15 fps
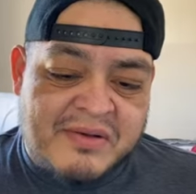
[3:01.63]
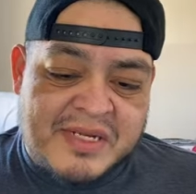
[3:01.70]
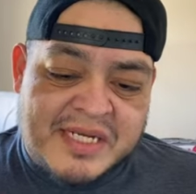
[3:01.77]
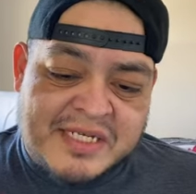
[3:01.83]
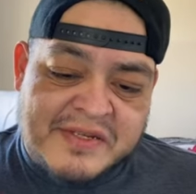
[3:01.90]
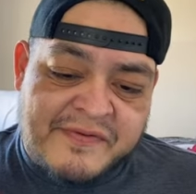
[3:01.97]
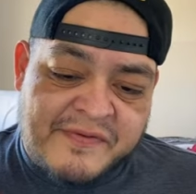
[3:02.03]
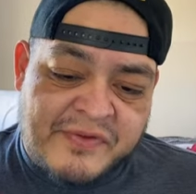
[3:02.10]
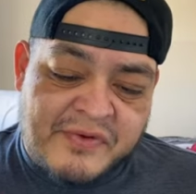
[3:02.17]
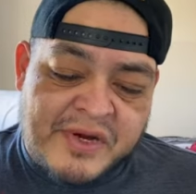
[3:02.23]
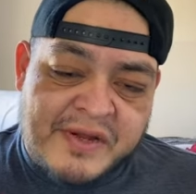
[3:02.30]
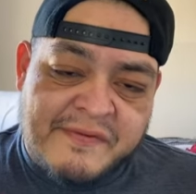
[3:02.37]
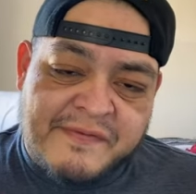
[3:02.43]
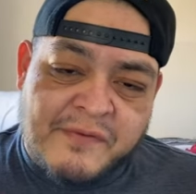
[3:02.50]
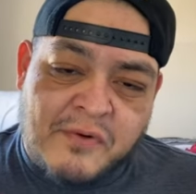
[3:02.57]
like 3,
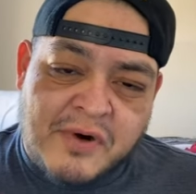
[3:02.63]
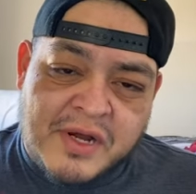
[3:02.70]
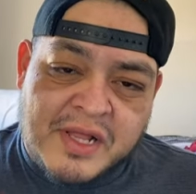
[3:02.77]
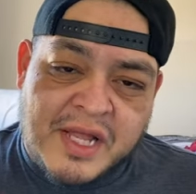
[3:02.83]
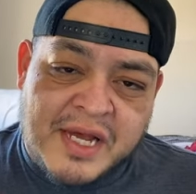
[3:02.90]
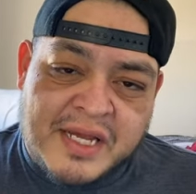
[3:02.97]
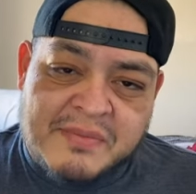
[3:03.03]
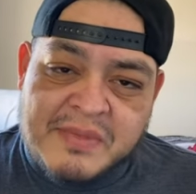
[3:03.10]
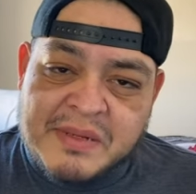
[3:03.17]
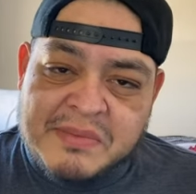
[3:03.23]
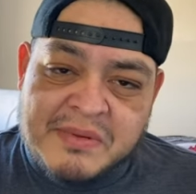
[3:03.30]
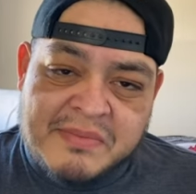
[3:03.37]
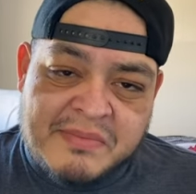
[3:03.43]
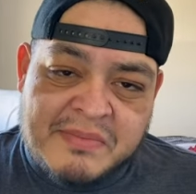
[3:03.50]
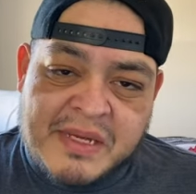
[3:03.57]
4 o'clock, and
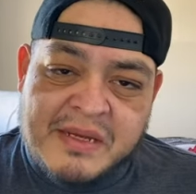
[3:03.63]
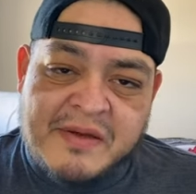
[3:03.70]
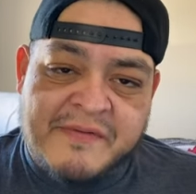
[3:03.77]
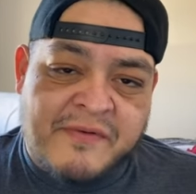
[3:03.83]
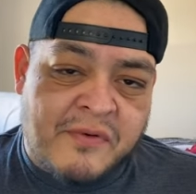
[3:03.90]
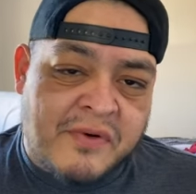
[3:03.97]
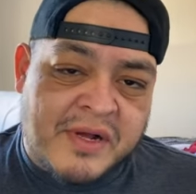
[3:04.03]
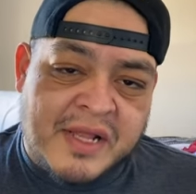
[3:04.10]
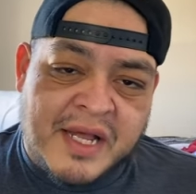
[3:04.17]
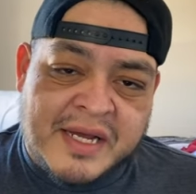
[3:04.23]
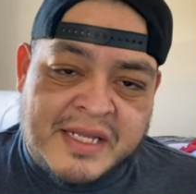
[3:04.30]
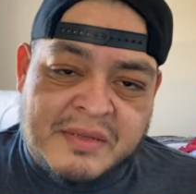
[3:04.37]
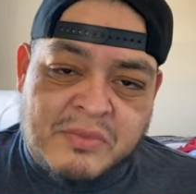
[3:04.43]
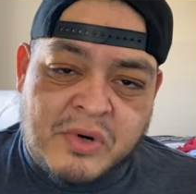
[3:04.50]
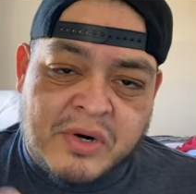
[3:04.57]
maybe 4 o'clock in
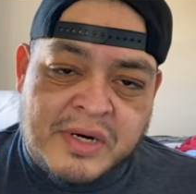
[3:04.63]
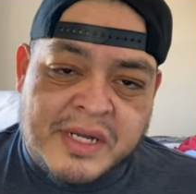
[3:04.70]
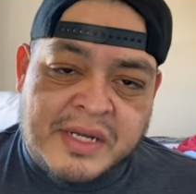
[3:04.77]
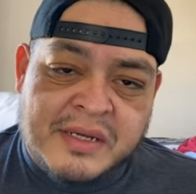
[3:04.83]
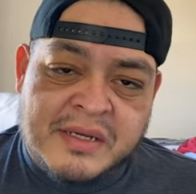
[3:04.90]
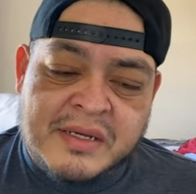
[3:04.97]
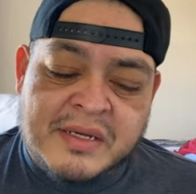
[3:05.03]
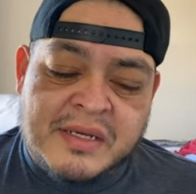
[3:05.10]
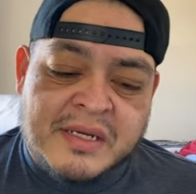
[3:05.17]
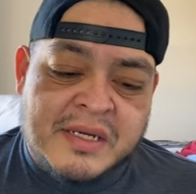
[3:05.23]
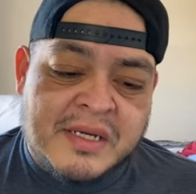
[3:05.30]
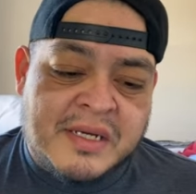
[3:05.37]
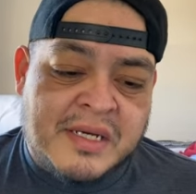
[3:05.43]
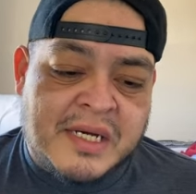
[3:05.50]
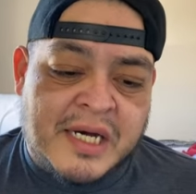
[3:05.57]
the morning,
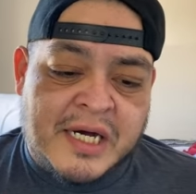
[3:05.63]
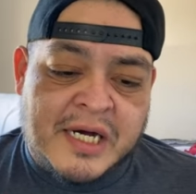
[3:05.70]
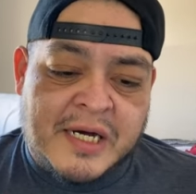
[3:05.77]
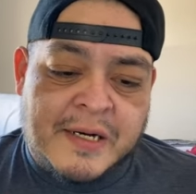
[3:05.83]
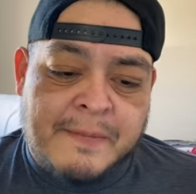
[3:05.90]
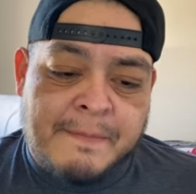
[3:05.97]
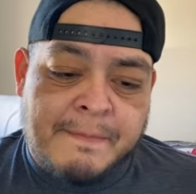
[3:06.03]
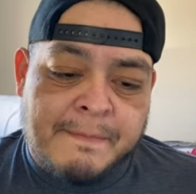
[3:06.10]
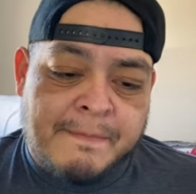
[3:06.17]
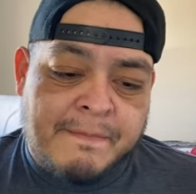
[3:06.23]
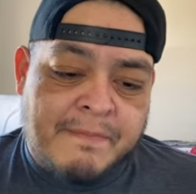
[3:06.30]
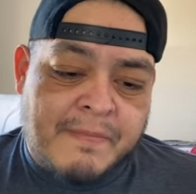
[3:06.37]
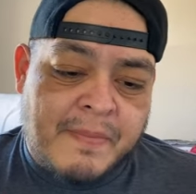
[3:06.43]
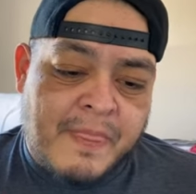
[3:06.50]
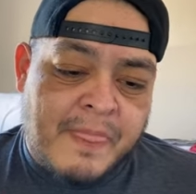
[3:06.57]
um,
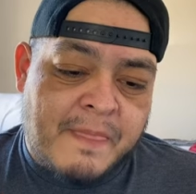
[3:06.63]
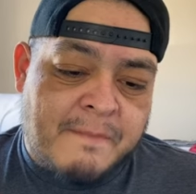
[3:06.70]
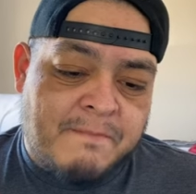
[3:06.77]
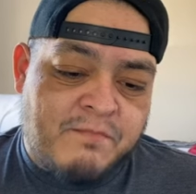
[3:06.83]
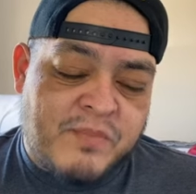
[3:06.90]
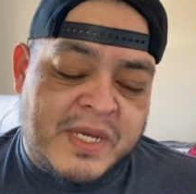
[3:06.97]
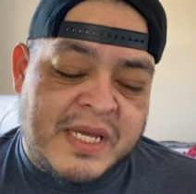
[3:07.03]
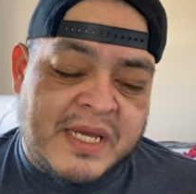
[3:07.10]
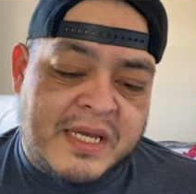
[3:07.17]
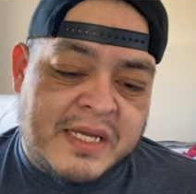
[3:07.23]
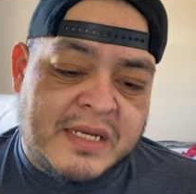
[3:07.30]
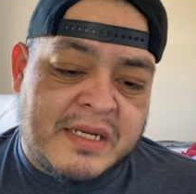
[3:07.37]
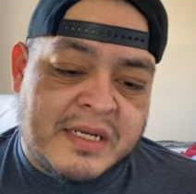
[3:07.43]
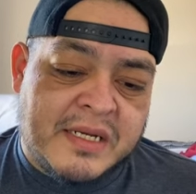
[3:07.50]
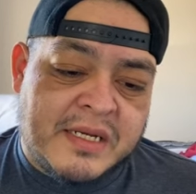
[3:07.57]
and
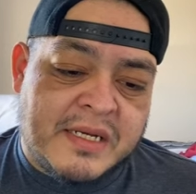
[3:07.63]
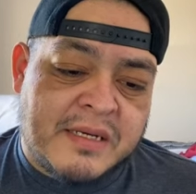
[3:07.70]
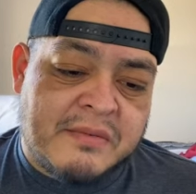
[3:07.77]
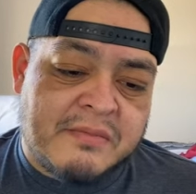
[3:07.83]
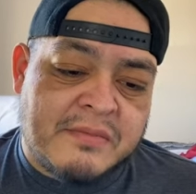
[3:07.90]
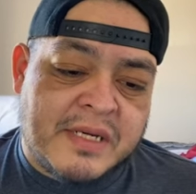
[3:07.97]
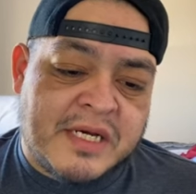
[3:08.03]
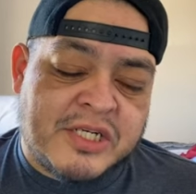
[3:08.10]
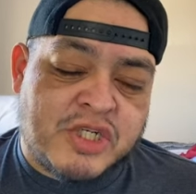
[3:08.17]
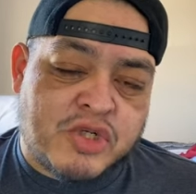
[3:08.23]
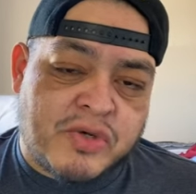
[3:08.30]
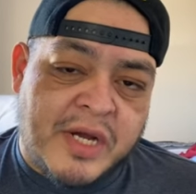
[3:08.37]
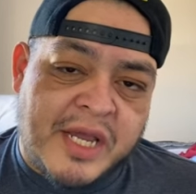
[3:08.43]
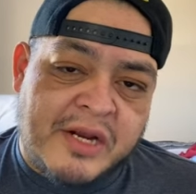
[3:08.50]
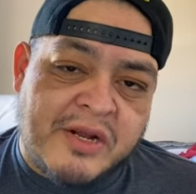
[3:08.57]
a
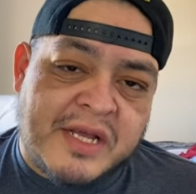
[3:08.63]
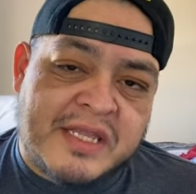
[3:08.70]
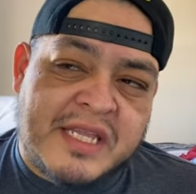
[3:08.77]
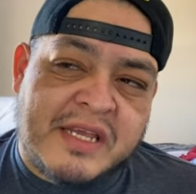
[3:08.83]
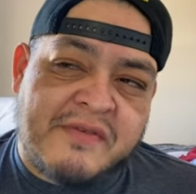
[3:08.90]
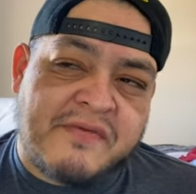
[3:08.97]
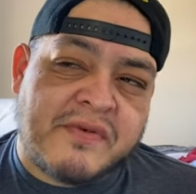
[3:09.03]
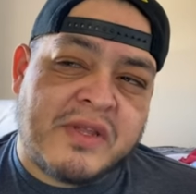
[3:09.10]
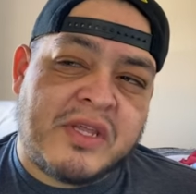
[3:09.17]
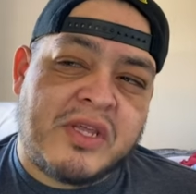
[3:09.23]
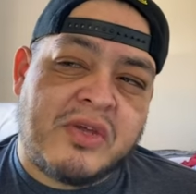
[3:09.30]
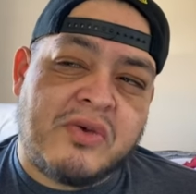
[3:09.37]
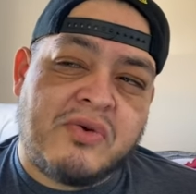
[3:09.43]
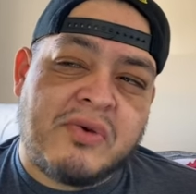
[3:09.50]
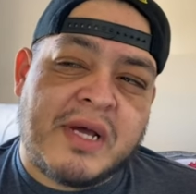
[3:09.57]
trainer, I think
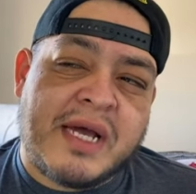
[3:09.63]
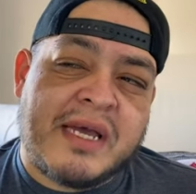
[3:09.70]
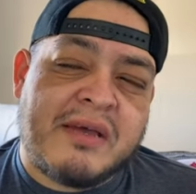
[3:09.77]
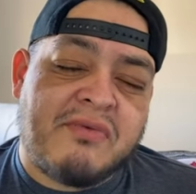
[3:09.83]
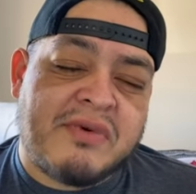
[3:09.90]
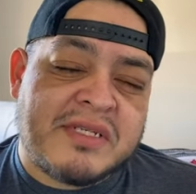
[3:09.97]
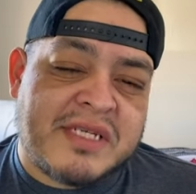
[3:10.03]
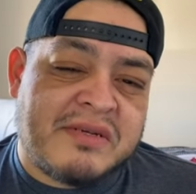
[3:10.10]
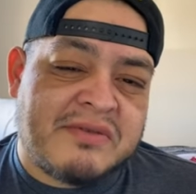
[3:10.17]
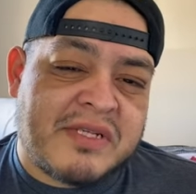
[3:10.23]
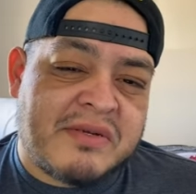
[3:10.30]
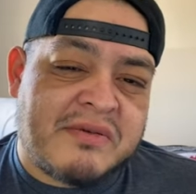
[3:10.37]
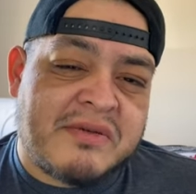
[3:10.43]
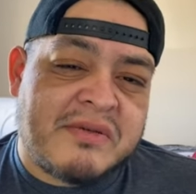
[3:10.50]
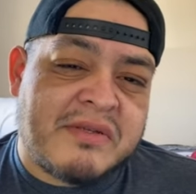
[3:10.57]
I want to say it was
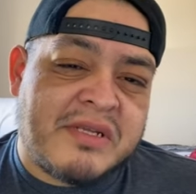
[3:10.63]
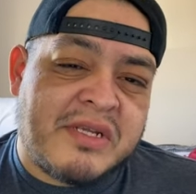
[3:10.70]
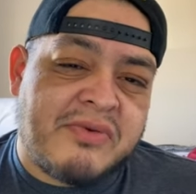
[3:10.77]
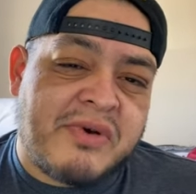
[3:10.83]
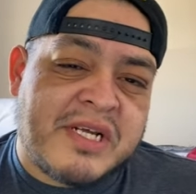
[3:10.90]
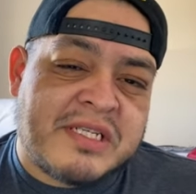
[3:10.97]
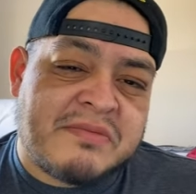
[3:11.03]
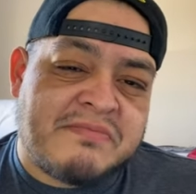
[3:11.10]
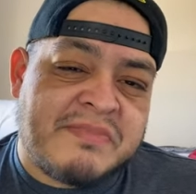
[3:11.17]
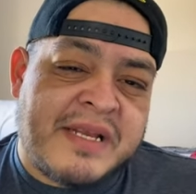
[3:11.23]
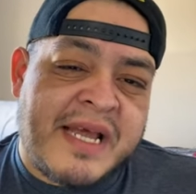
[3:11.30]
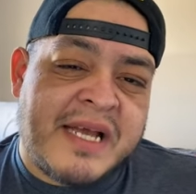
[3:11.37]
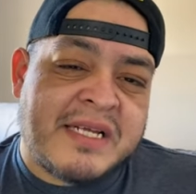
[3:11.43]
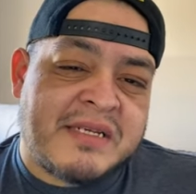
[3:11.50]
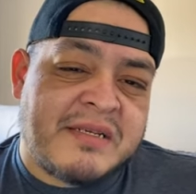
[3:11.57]
a U.S.
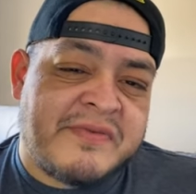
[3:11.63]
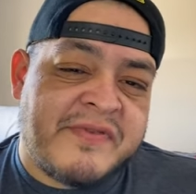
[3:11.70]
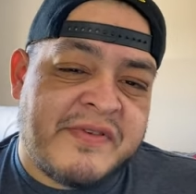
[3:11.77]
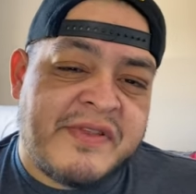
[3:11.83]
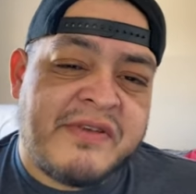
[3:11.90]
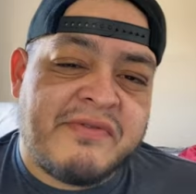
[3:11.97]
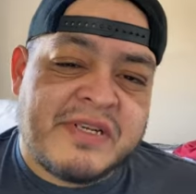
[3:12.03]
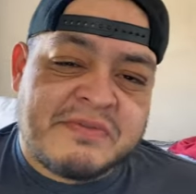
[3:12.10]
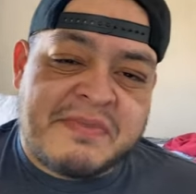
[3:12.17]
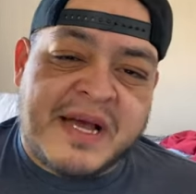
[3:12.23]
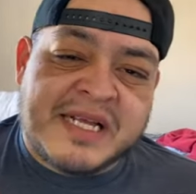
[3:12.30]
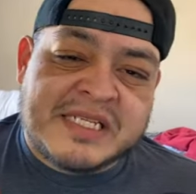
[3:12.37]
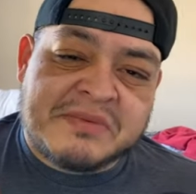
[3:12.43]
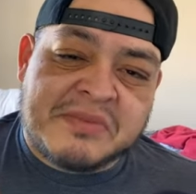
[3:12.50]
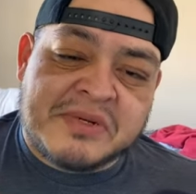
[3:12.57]
for the U.S.
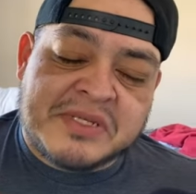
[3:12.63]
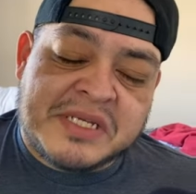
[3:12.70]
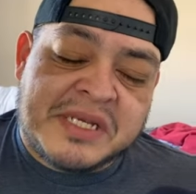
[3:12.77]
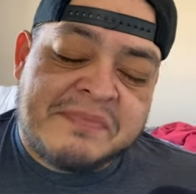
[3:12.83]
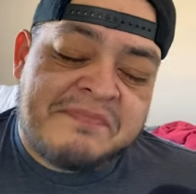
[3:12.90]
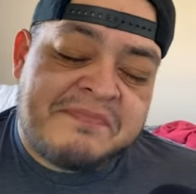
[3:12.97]
basketball team,